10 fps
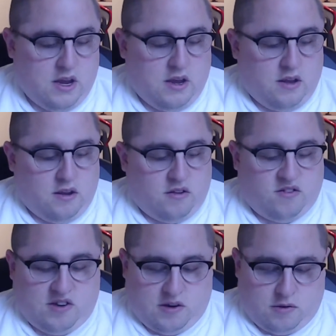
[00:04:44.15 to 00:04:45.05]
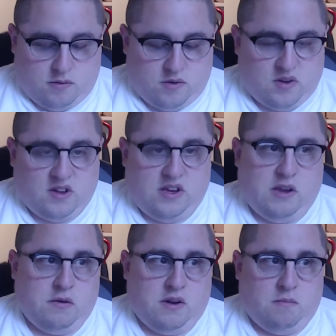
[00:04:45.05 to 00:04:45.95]
So you
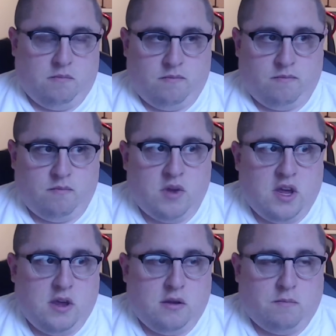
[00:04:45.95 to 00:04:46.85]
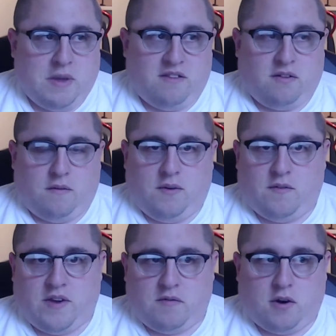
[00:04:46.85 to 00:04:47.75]
would basically reveal
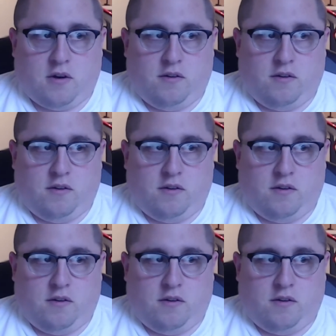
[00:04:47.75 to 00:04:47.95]
5 cards.